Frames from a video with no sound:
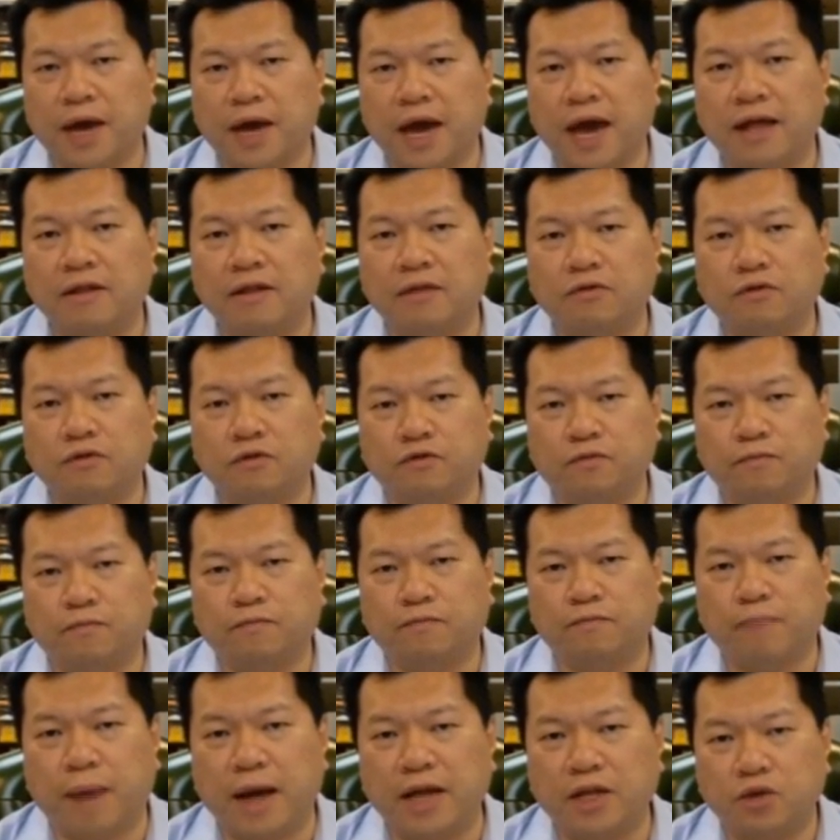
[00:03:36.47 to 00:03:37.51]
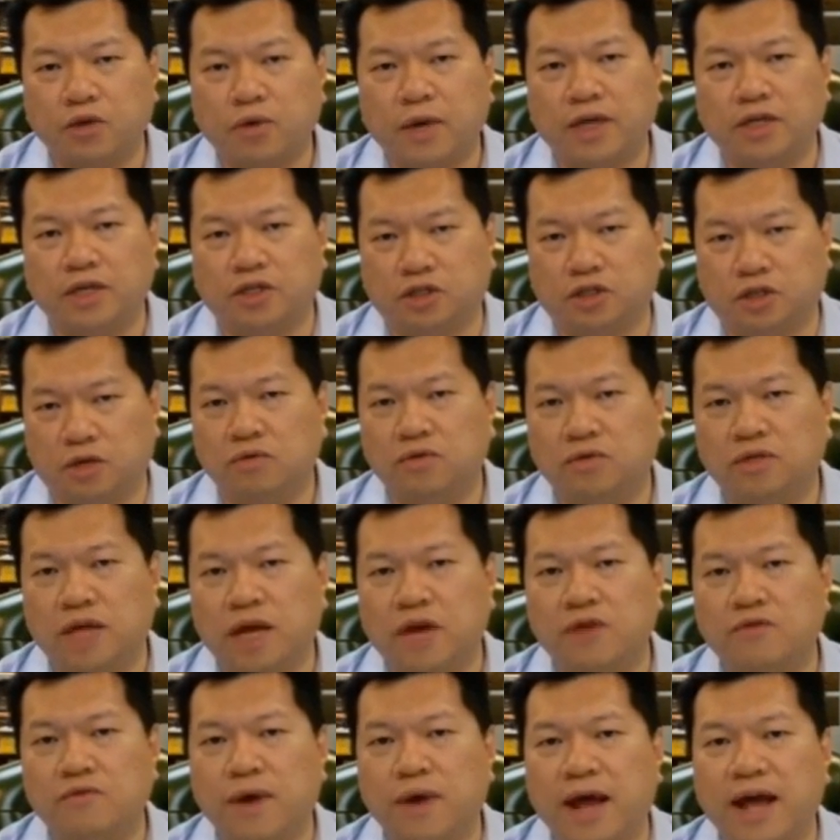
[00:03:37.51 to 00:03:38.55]
And by doing so,
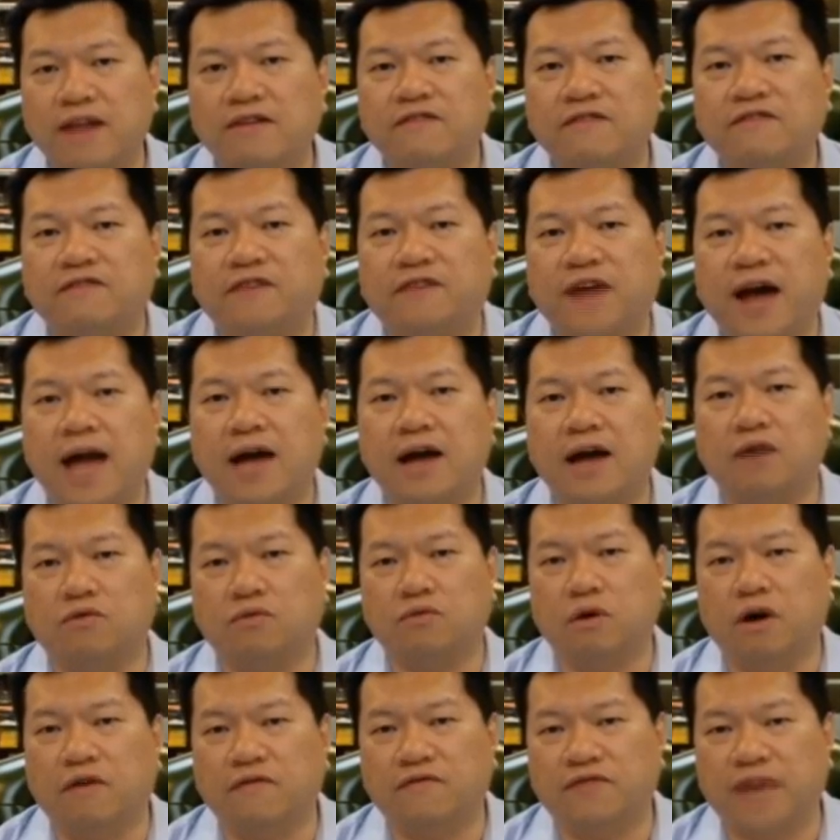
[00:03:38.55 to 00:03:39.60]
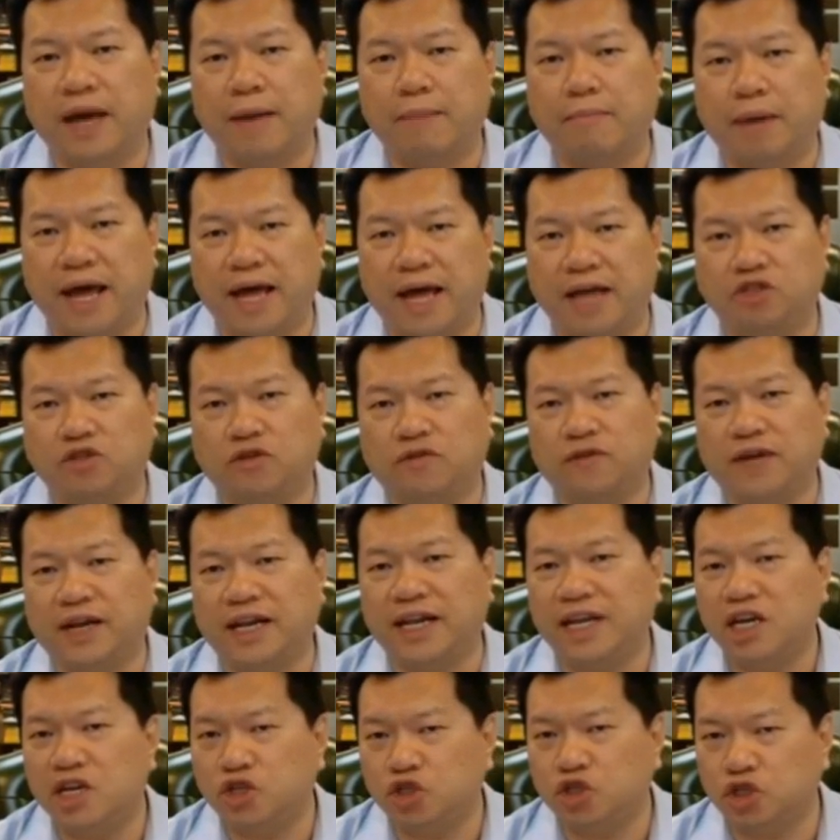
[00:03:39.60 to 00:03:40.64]
they ran foul of their pledge of
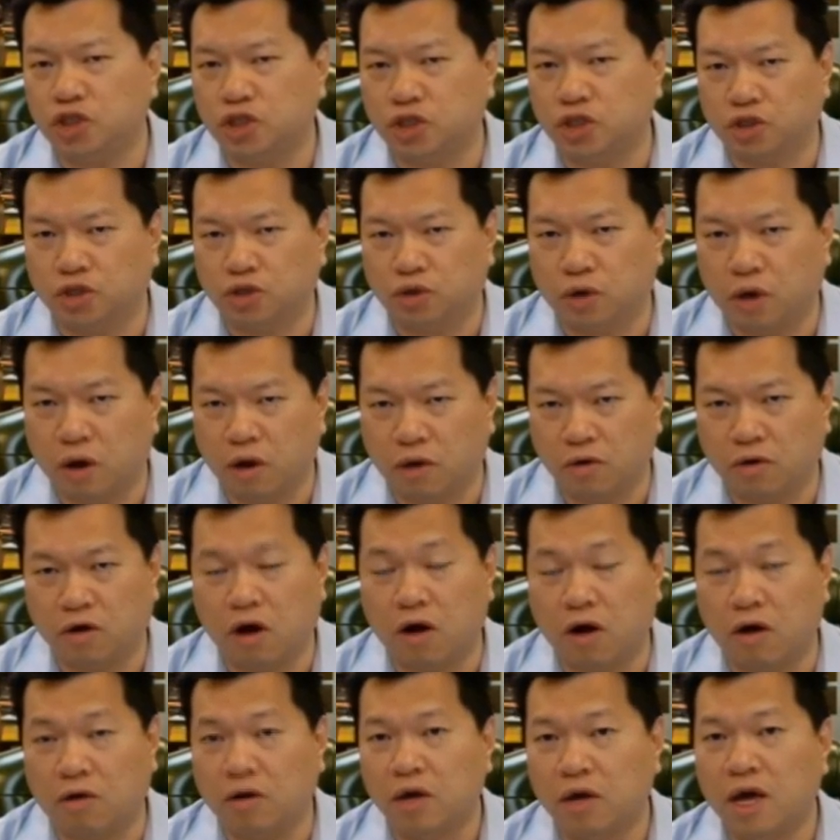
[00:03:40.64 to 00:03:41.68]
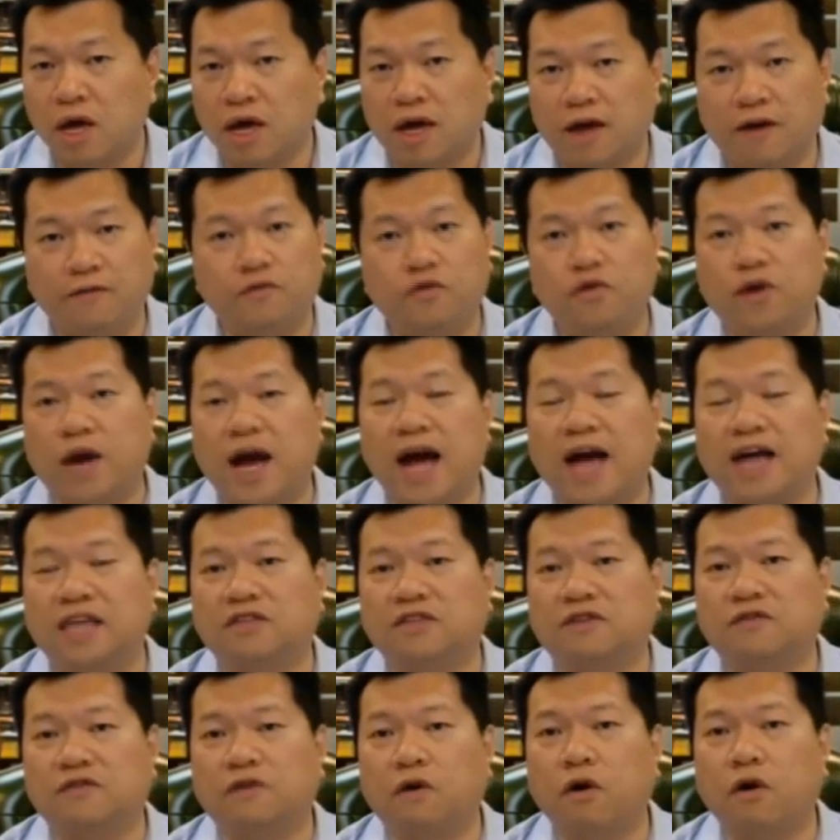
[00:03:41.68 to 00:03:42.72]
allegiance to Hong Kong if you ask
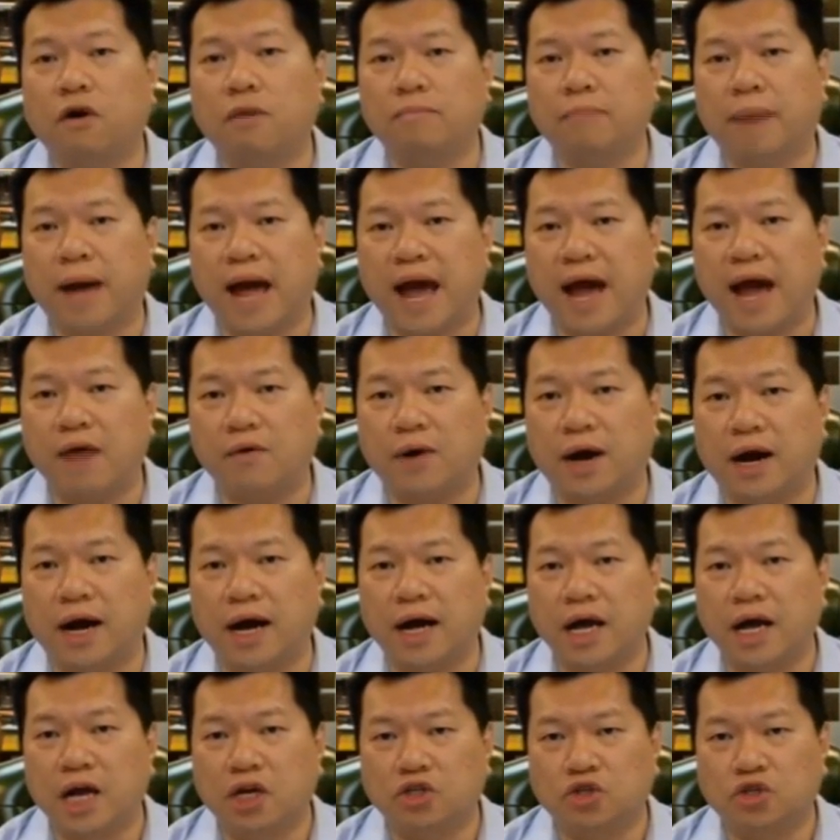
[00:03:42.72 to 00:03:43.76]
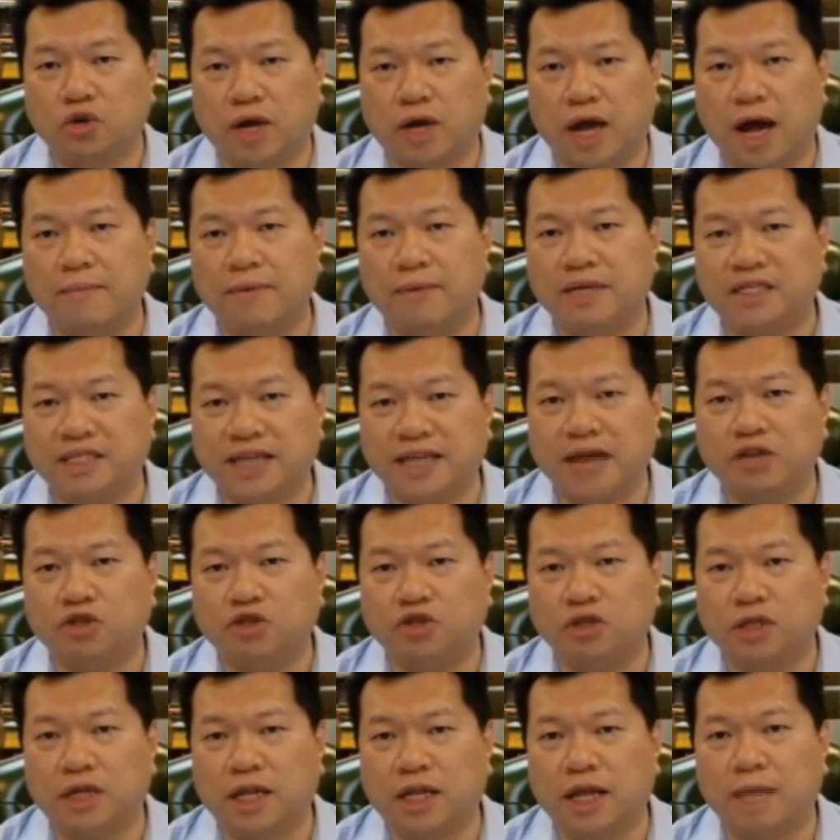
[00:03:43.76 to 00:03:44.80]
a foreign power to come and
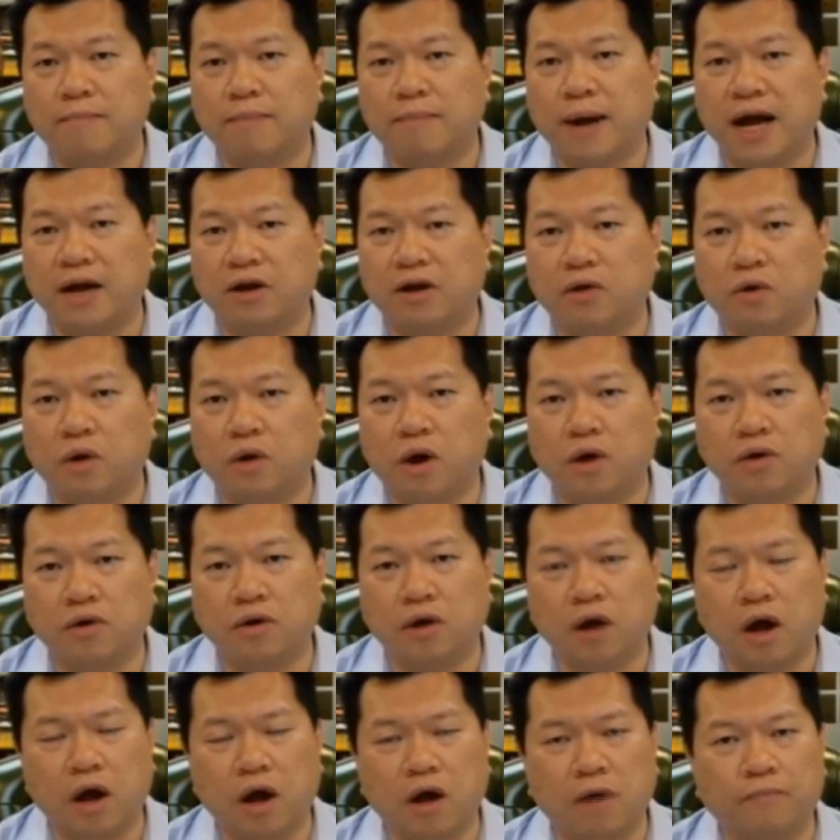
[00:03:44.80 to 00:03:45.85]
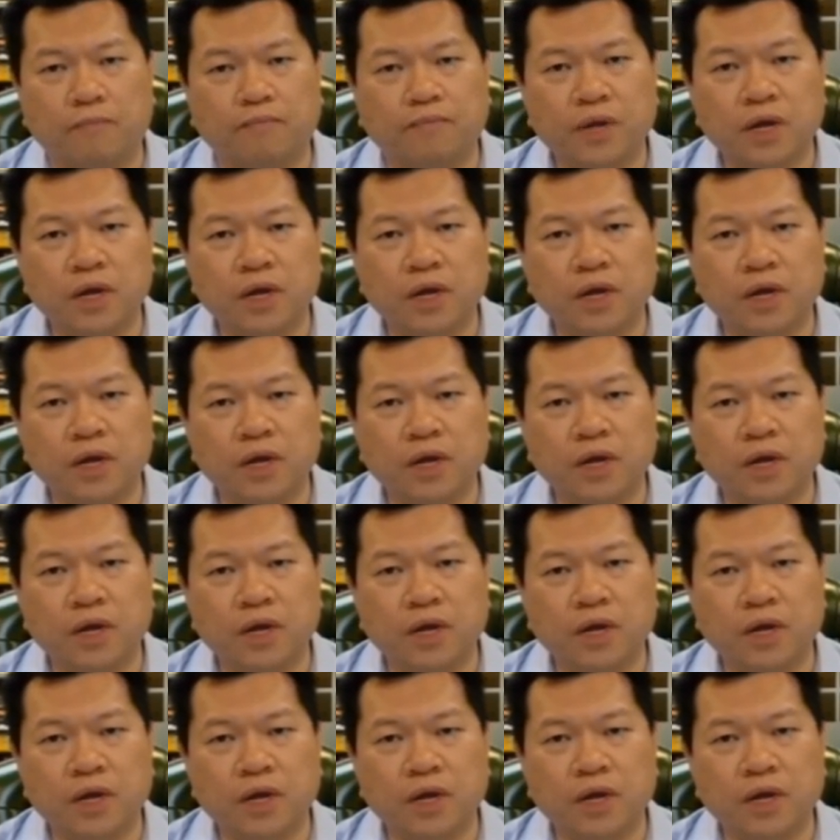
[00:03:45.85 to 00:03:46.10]
sanction and embargo Hong Kong.